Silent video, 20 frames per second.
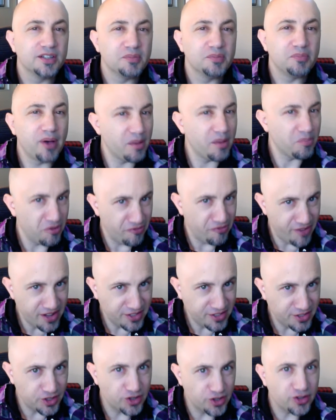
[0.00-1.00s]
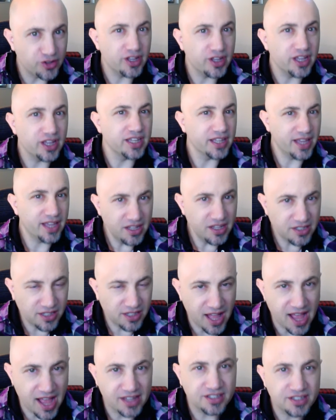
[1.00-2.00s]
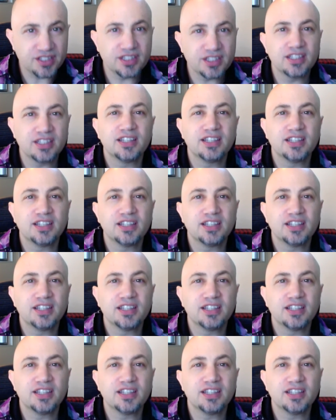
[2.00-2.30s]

by a professor in a case class,